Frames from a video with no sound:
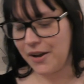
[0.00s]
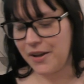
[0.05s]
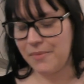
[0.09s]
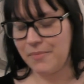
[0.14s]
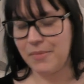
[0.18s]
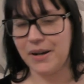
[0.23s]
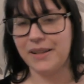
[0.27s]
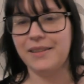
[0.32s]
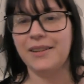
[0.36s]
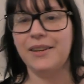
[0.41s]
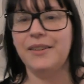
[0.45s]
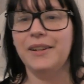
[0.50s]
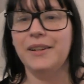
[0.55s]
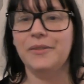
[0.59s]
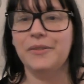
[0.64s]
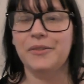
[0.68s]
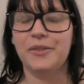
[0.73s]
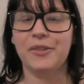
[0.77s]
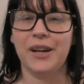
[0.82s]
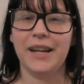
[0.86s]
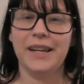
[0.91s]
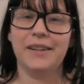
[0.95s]
you my two
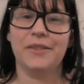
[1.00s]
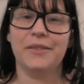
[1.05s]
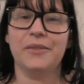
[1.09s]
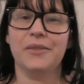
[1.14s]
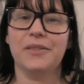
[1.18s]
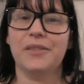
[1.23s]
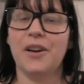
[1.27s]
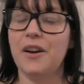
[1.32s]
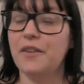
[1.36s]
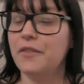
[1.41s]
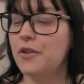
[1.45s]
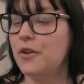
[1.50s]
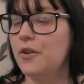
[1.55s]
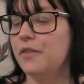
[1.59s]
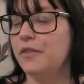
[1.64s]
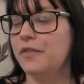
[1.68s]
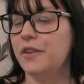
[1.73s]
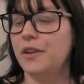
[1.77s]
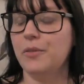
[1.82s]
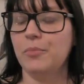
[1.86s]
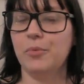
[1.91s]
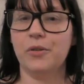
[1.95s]
little dreidels. I've got a
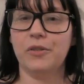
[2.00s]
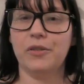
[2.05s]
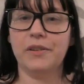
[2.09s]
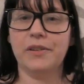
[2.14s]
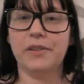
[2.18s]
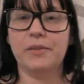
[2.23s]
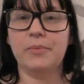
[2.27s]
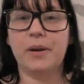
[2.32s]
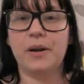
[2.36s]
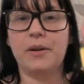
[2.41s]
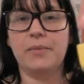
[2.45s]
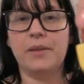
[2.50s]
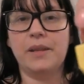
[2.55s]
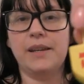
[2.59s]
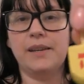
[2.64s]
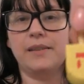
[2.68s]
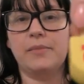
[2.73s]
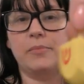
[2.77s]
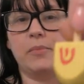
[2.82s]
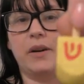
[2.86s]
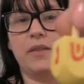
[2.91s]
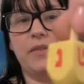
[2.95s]
few more as well, but
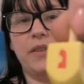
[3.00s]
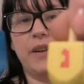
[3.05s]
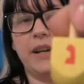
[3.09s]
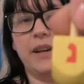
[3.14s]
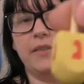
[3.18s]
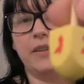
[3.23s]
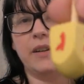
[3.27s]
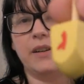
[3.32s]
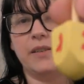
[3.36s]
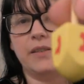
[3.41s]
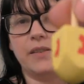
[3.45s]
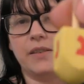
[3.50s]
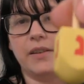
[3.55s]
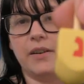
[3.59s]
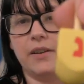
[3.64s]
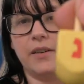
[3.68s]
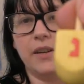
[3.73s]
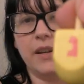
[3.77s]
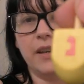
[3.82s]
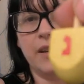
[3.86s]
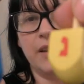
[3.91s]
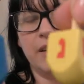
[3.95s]
these are my favourites.
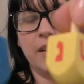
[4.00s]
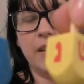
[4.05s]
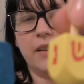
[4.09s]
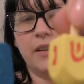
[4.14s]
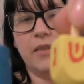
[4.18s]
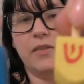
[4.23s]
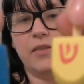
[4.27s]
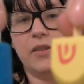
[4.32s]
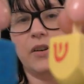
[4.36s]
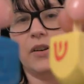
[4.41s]
So I've